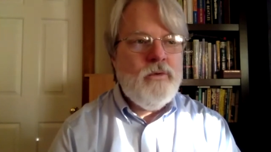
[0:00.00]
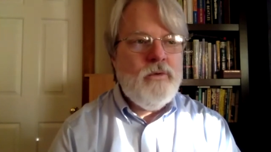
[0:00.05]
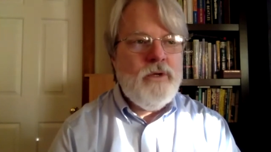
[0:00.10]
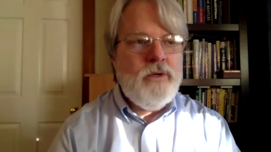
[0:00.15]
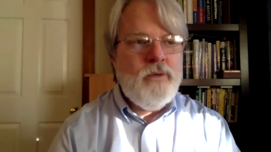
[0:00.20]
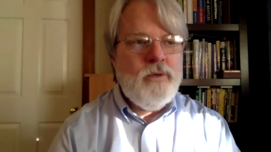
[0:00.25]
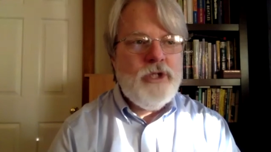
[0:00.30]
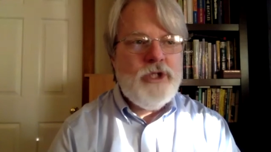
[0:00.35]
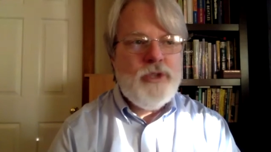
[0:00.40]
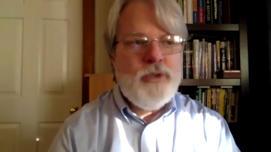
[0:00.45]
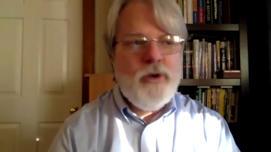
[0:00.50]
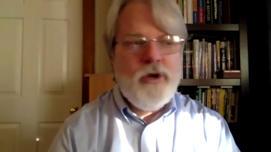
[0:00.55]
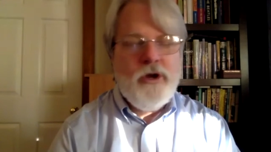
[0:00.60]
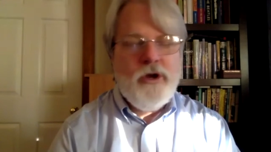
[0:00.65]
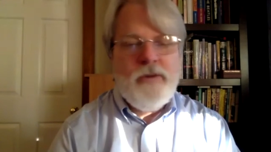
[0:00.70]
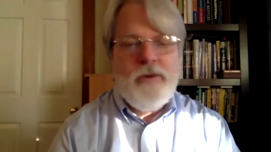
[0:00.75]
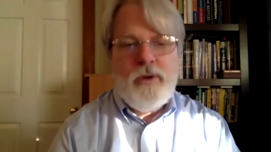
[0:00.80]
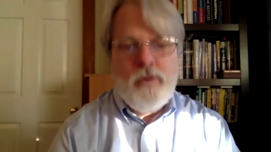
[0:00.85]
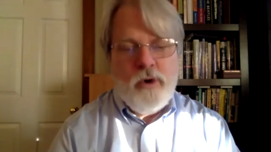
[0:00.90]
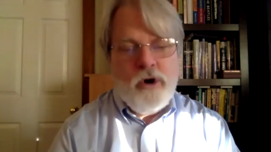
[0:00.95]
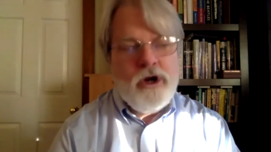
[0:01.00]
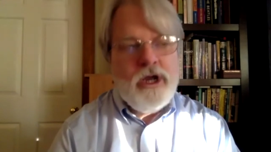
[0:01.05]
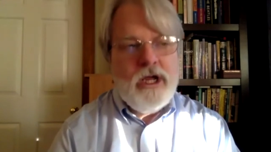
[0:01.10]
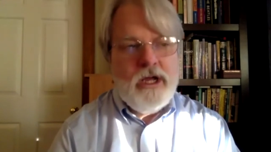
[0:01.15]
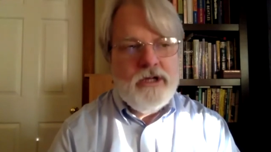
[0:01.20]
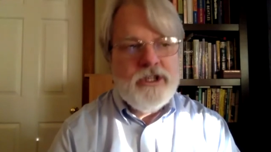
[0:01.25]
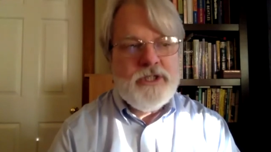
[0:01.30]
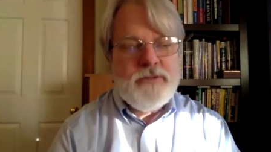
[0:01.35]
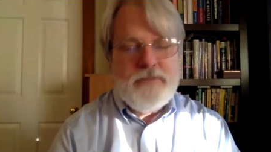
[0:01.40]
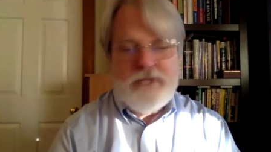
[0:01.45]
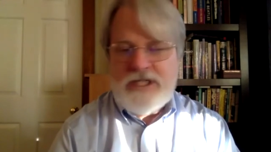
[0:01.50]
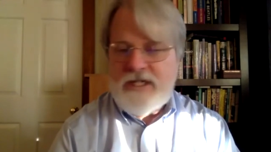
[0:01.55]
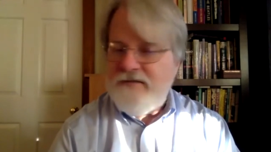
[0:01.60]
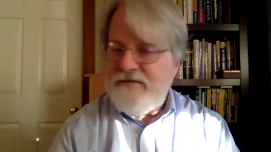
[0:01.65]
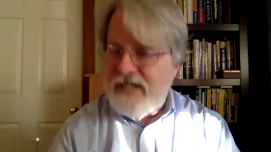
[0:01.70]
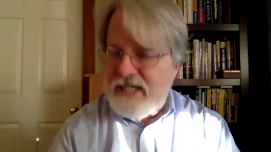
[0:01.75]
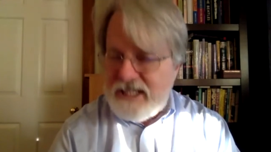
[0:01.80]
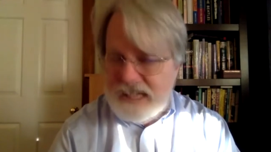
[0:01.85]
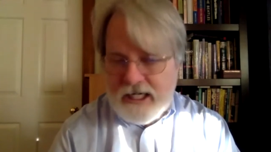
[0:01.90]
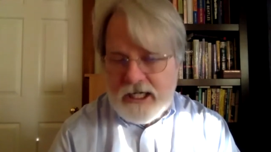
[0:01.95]
in which we're going to be working on
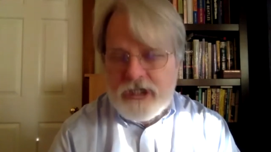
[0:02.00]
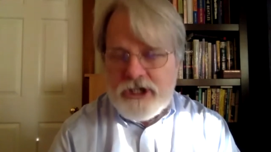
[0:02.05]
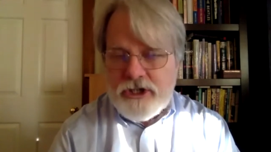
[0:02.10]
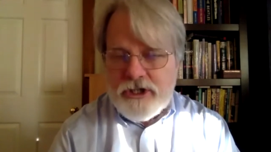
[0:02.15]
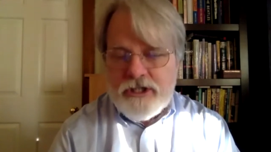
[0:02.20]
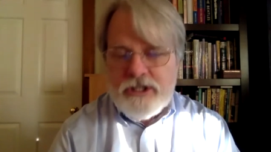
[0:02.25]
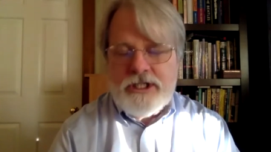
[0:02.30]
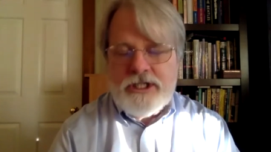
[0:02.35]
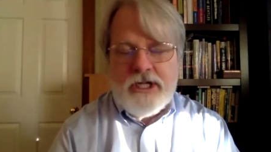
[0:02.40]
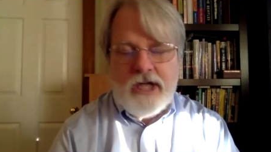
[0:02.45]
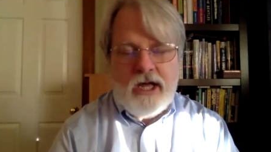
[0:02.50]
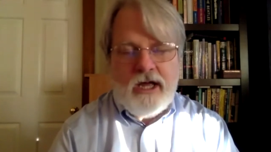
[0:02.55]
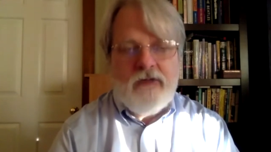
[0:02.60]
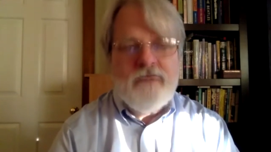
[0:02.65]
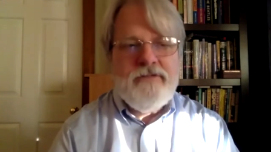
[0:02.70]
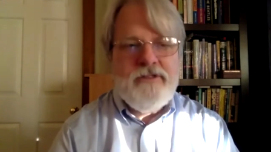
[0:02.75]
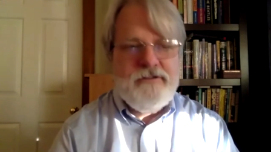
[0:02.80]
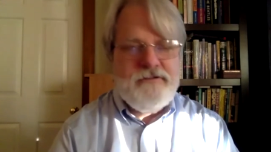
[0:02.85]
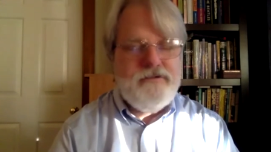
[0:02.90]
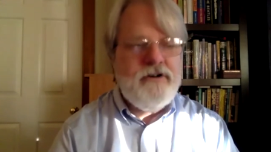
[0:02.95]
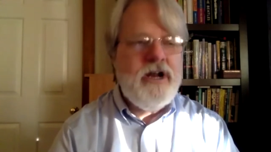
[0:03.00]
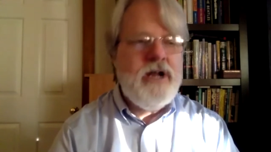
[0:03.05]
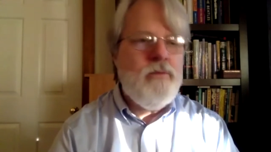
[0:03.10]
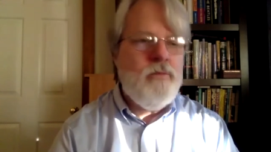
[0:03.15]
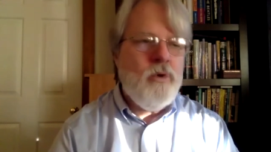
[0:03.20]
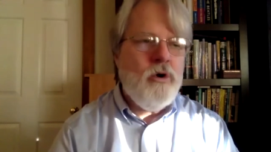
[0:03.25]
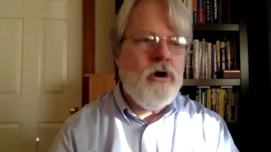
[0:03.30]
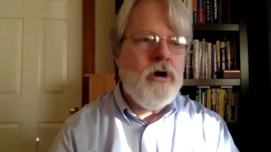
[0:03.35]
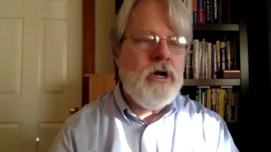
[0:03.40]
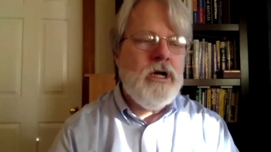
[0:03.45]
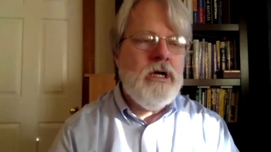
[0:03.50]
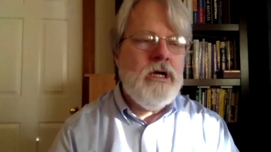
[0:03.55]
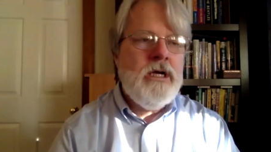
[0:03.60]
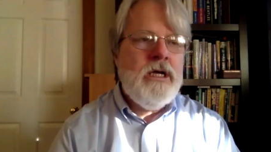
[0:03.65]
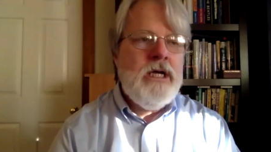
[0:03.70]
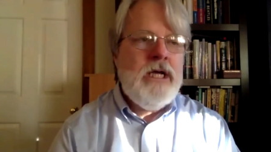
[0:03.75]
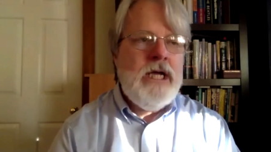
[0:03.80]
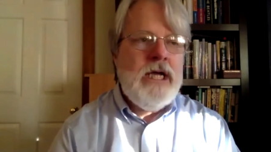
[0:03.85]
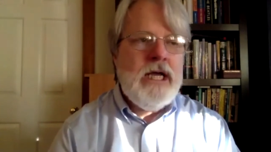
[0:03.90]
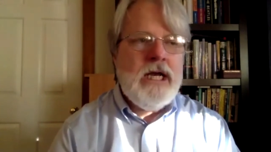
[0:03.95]
specific sections of the framework
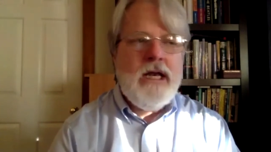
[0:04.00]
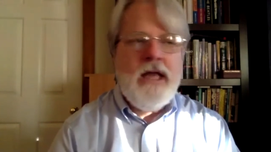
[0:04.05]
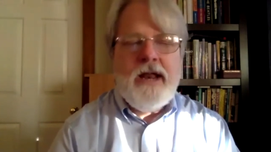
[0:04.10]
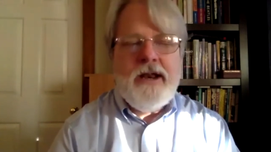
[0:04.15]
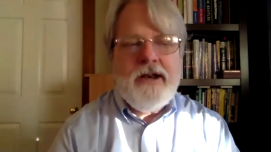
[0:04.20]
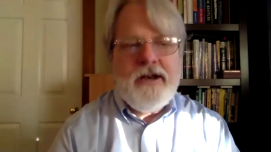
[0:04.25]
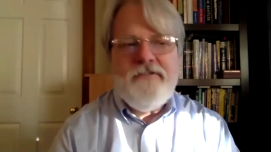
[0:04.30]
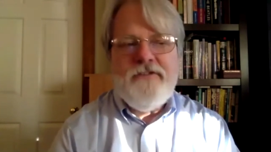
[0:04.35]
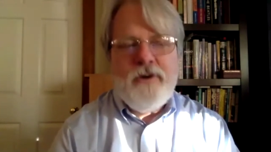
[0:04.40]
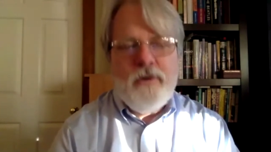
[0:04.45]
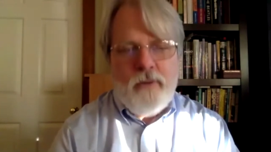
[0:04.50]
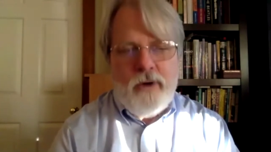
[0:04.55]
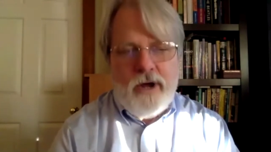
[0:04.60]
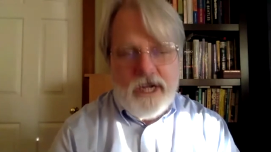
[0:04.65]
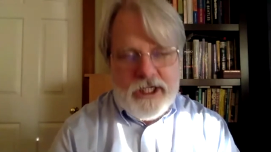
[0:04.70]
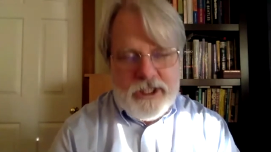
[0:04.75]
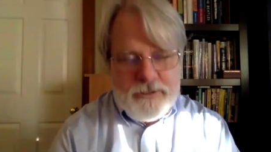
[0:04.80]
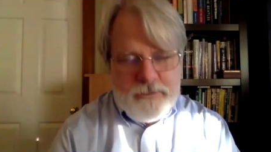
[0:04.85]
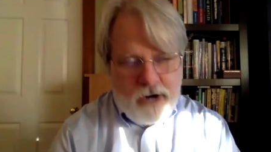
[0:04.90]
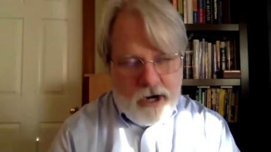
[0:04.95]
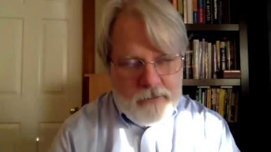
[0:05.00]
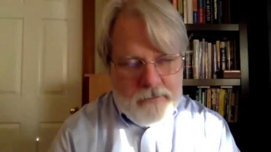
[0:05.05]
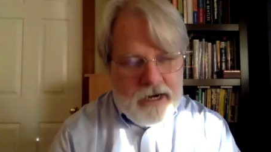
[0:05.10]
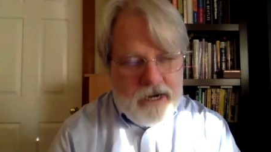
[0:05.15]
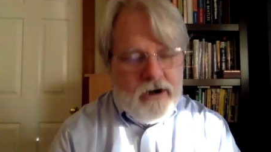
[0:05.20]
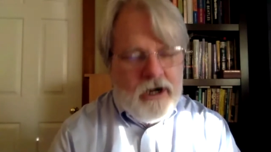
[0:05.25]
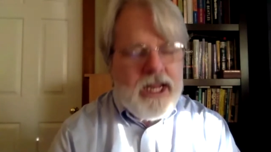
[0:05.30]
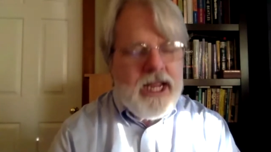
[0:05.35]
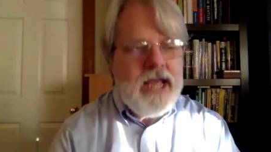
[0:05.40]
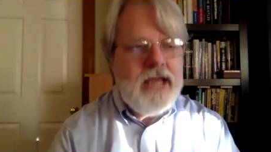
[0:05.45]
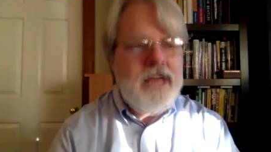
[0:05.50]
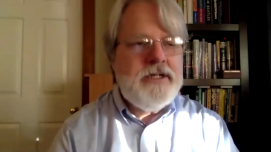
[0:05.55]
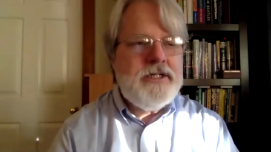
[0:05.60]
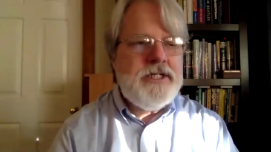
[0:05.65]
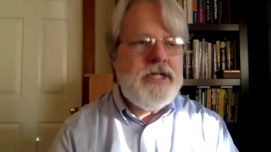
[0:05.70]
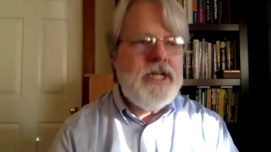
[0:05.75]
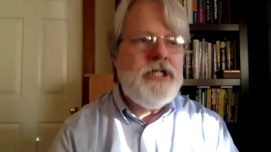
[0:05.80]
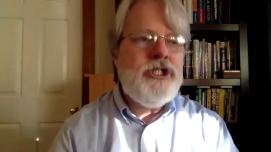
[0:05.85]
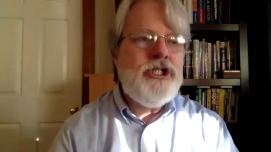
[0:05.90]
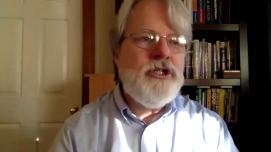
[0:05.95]
in a lot of different ways, primarily
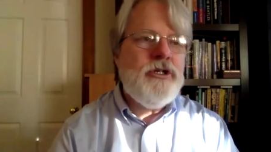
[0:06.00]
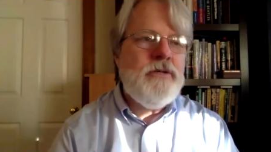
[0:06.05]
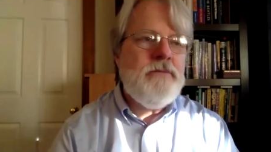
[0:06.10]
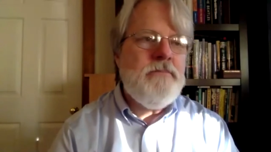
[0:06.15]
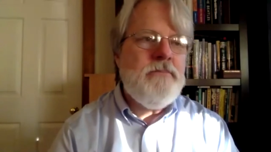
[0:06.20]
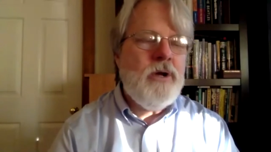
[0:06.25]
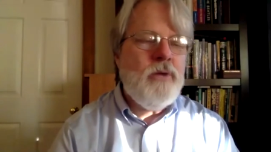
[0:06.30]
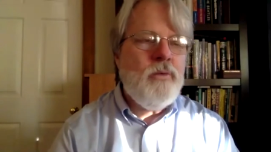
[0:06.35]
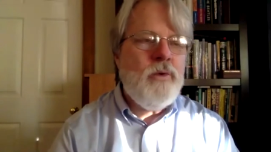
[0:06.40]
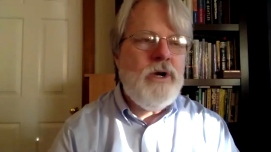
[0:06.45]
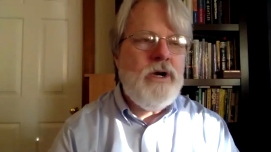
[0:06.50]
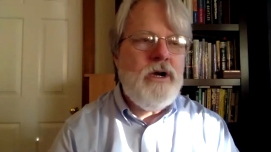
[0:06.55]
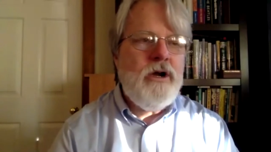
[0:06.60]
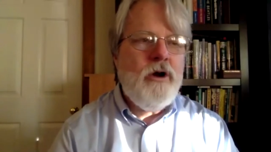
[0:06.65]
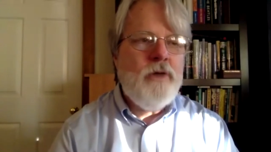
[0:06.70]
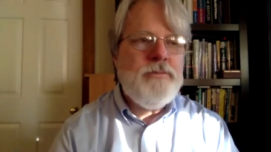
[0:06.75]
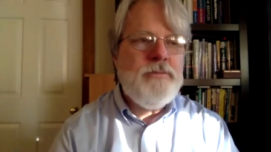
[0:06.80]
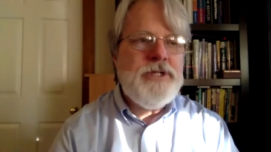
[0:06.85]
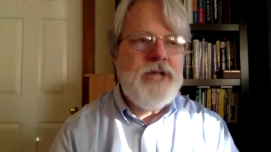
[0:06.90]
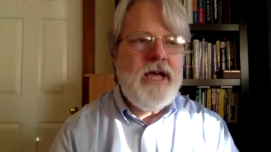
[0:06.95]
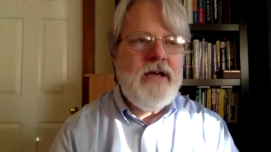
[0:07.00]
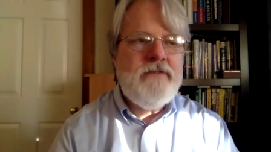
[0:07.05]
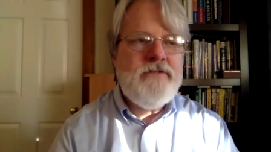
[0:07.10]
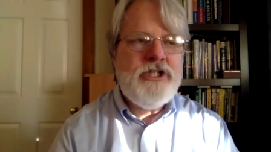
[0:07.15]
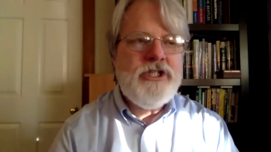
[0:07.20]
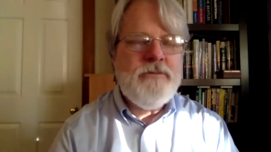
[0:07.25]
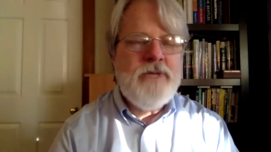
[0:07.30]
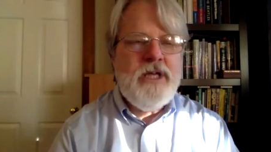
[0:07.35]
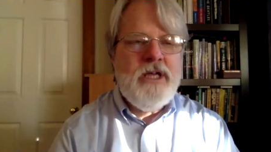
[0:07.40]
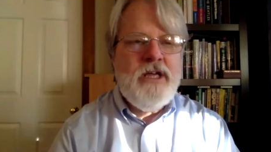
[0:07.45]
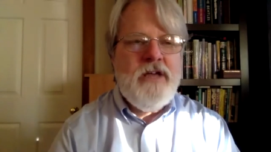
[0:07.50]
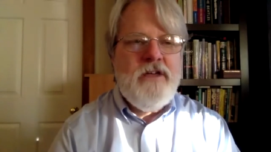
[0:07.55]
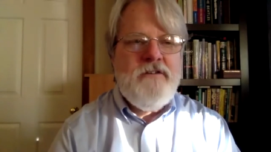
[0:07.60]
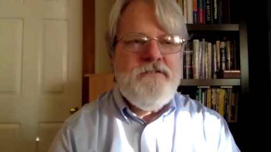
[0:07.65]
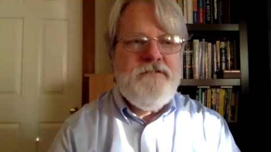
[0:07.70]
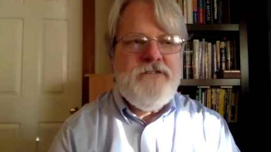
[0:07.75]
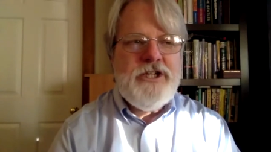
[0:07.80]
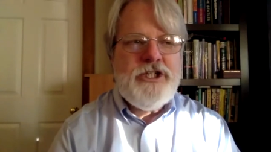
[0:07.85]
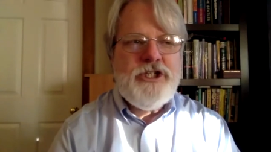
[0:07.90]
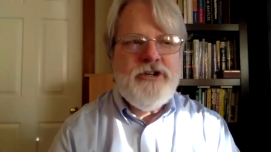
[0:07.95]
annotation, but we hope to have some
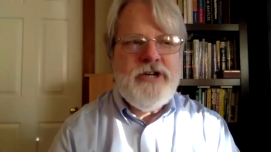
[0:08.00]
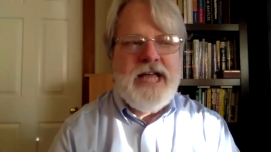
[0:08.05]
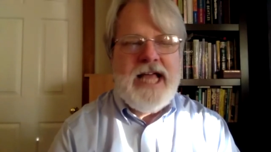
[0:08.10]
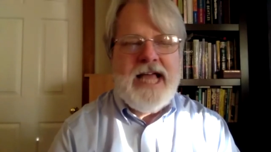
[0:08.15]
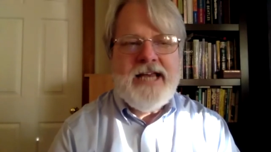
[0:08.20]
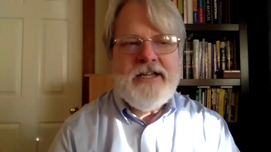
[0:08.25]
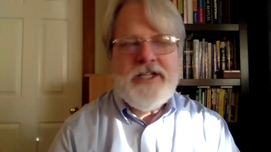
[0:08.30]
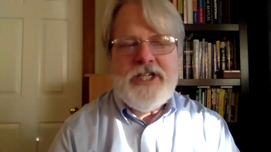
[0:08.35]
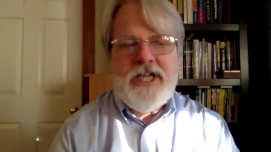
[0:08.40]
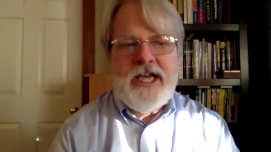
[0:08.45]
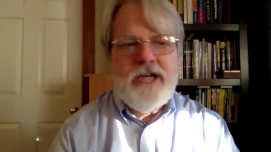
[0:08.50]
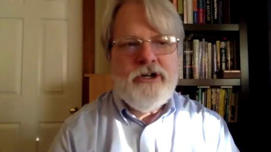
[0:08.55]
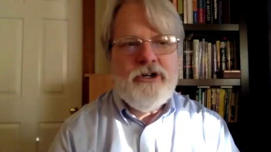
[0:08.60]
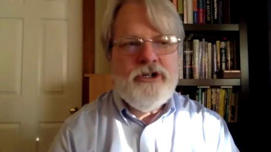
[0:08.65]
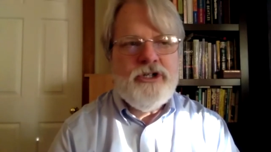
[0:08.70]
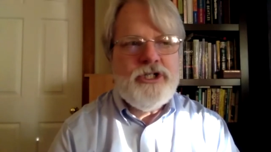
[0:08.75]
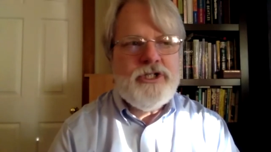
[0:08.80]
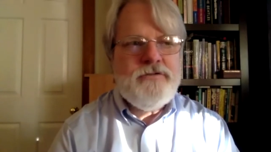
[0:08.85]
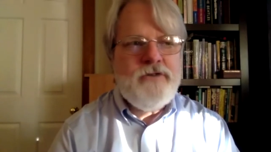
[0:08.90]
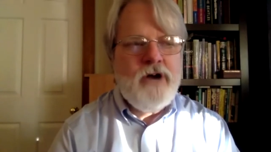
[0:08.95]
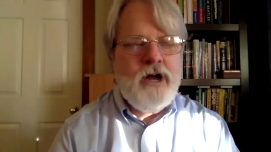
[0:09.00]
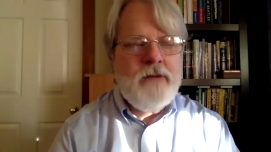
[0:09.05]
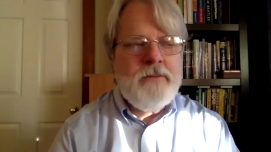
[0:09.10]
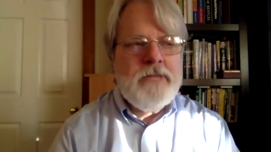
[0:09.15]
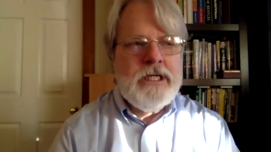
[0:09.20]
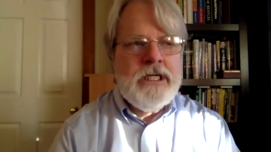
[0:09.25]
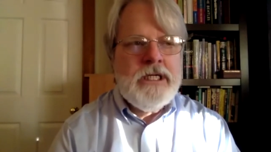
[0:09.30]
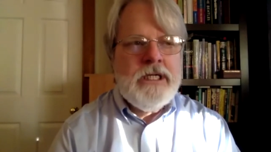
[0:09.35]
featured annotators from